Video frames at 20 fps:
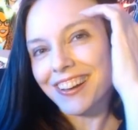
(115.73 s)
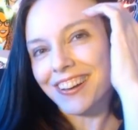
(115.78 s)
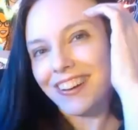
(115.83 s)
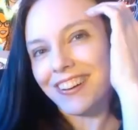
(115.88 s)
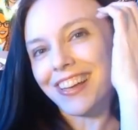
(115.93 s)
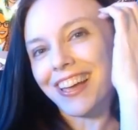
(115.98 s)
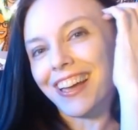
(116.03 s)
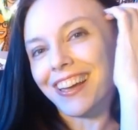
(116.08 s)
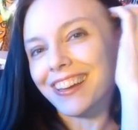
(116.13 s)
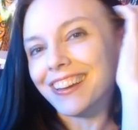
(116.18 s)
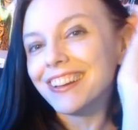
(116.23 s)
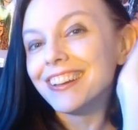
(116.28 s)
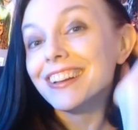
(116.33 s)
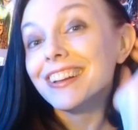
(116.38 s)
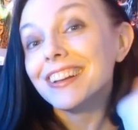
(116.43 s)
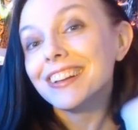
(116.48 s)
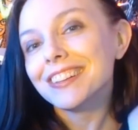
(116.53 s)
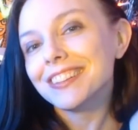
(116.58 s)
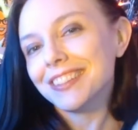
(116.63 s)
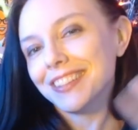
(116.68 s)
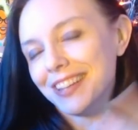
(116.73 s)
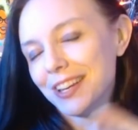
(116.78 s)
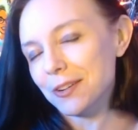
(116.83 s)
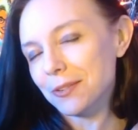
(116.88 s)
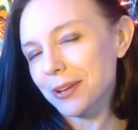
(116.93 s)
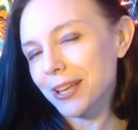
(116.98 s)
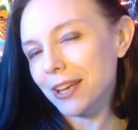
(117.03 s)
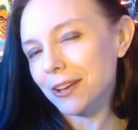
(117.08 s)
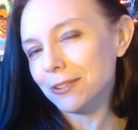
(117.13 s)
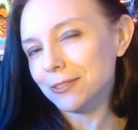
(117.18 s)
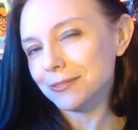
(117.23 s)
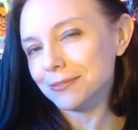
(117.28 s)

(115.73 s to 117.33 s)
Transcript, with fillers: okay, here we go.